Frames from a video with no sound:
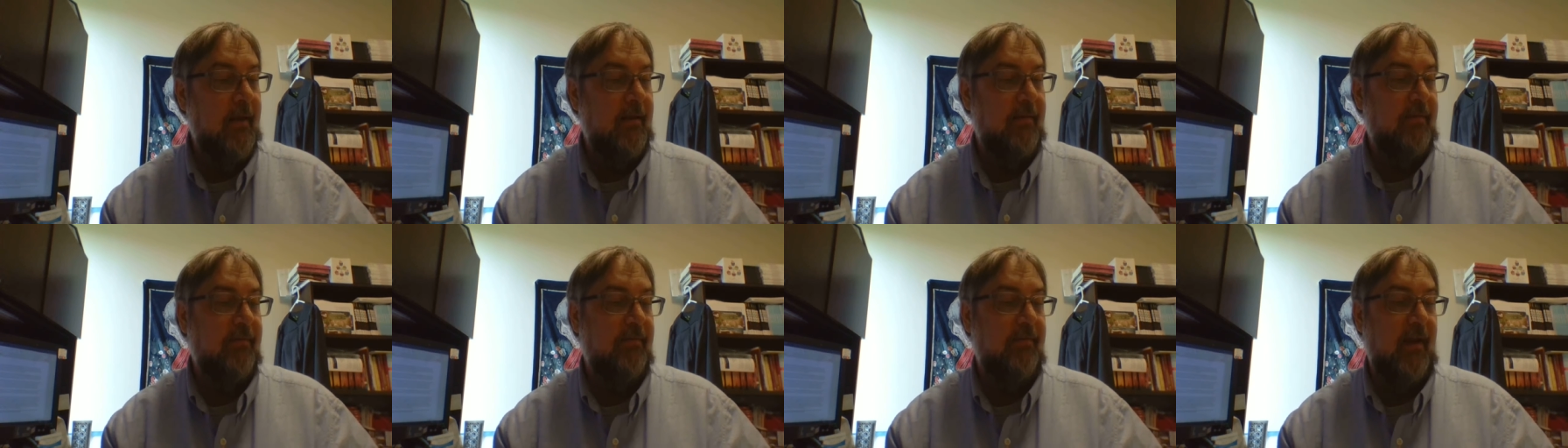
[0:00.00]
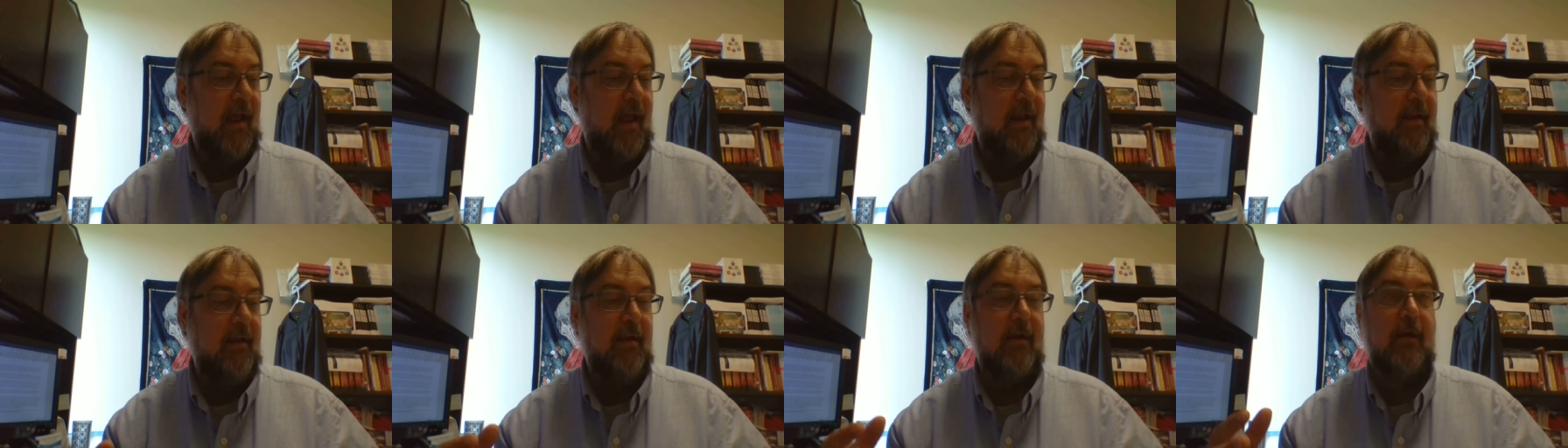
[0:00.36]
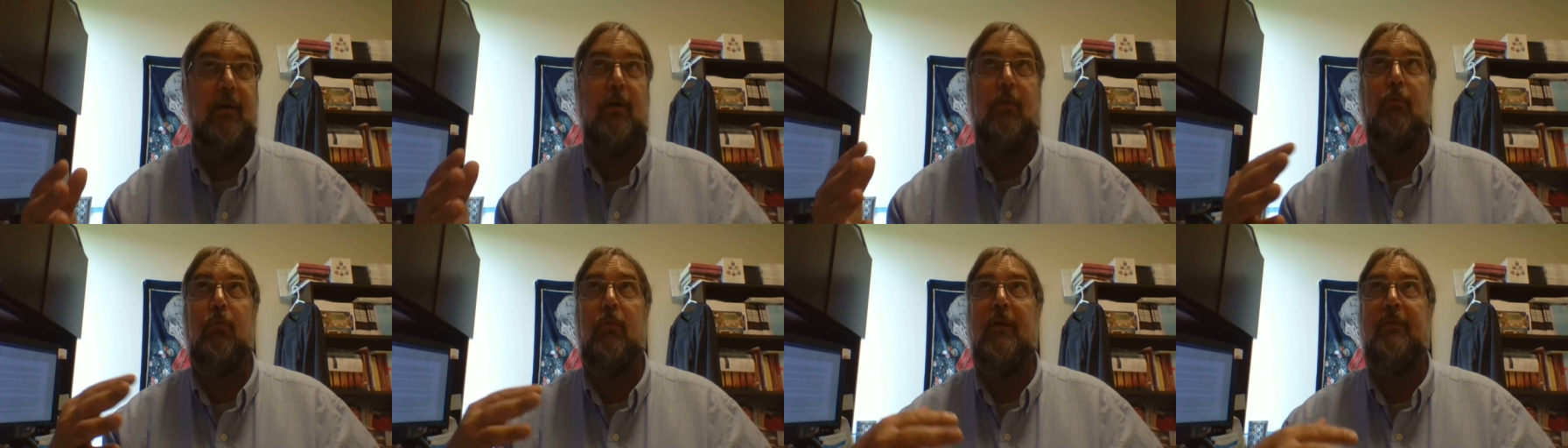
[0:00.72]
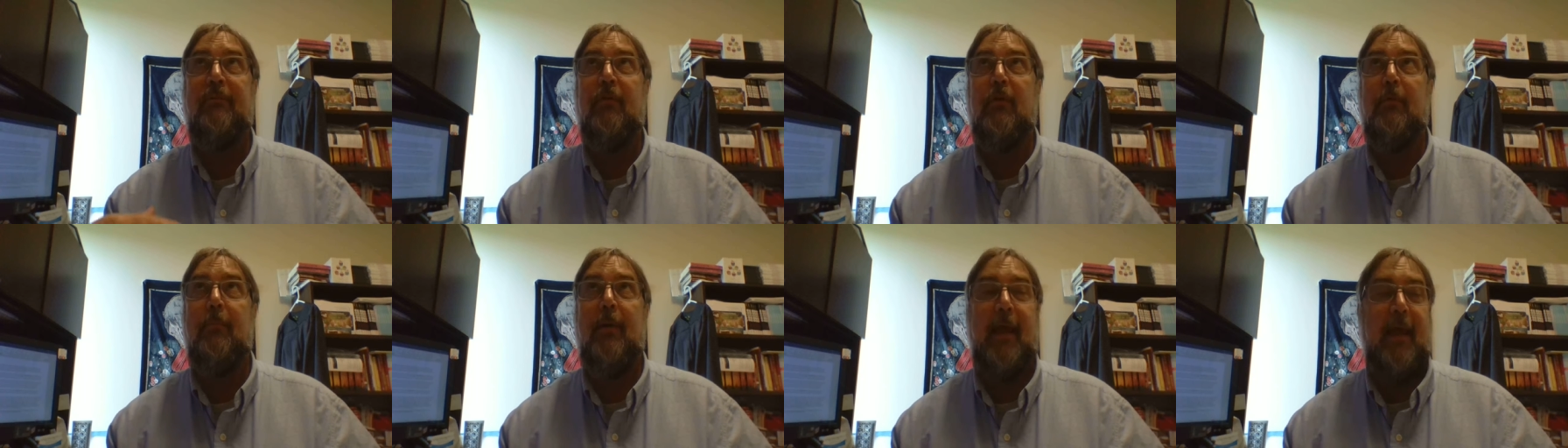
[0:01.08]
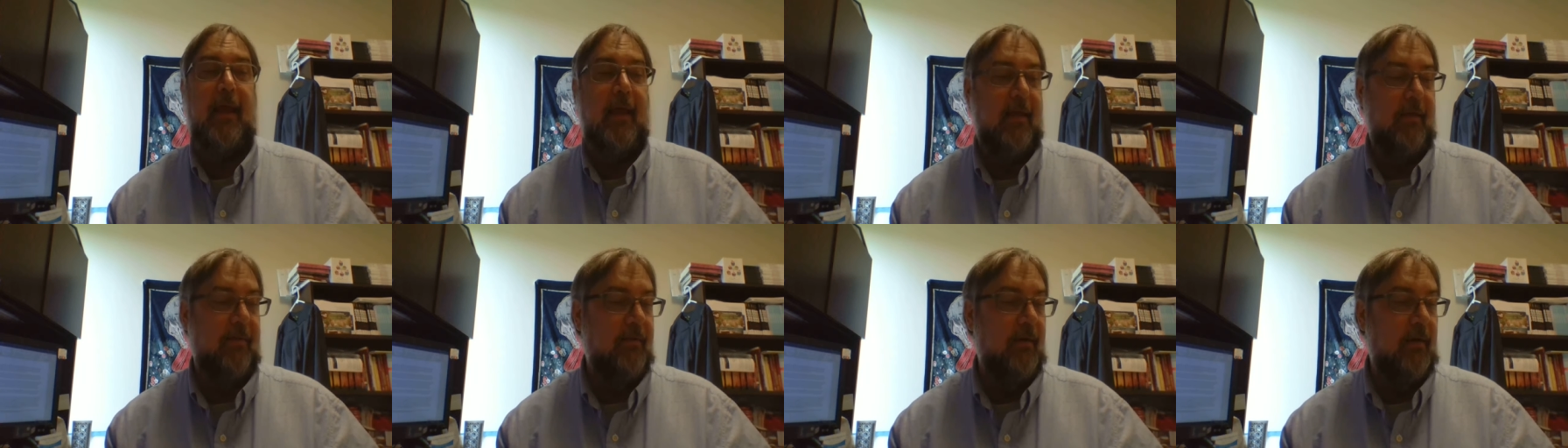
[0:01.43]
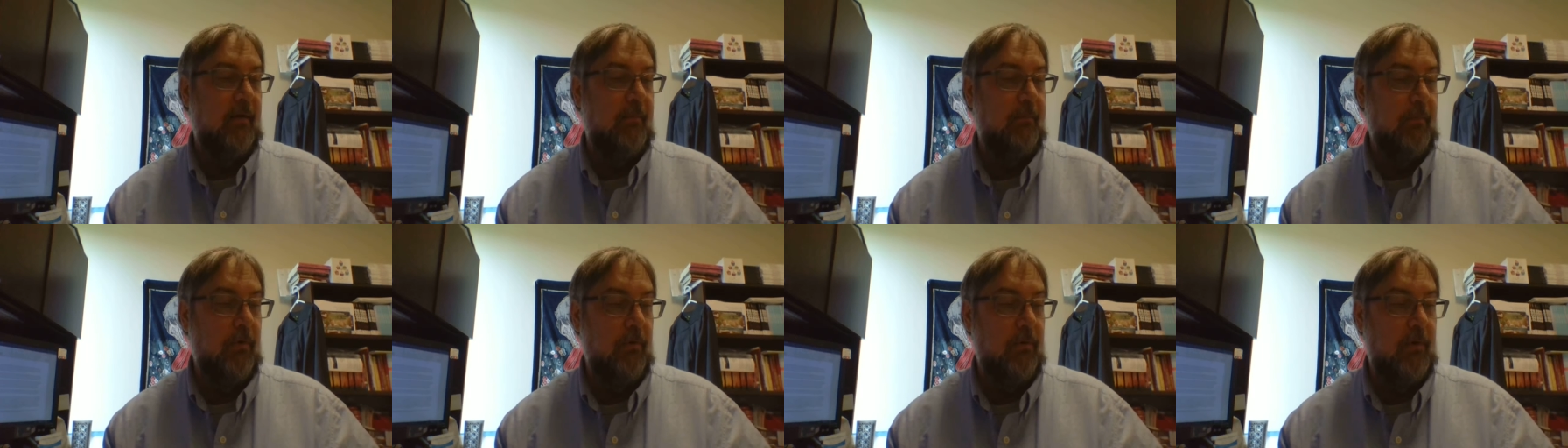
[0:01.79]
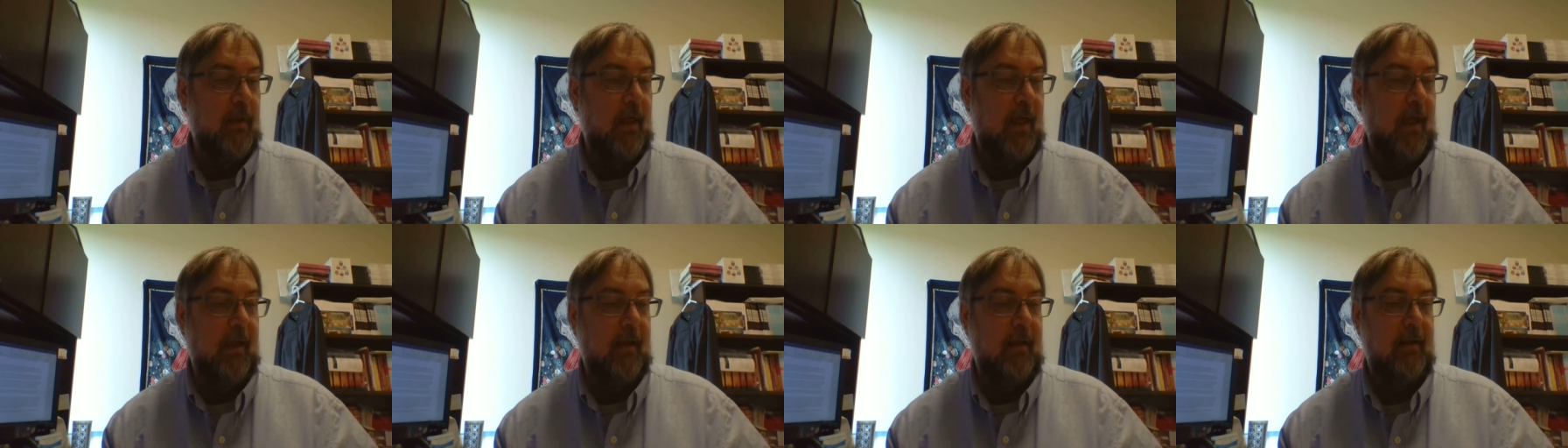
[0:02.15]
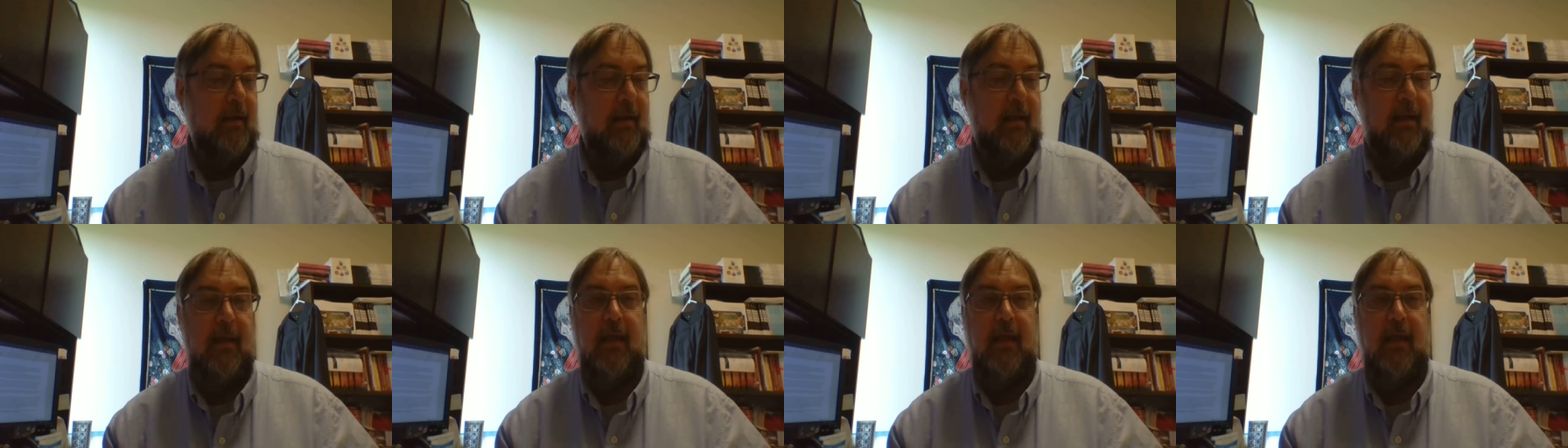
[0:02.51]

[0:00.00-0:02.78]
standing in a river bathed in moonlight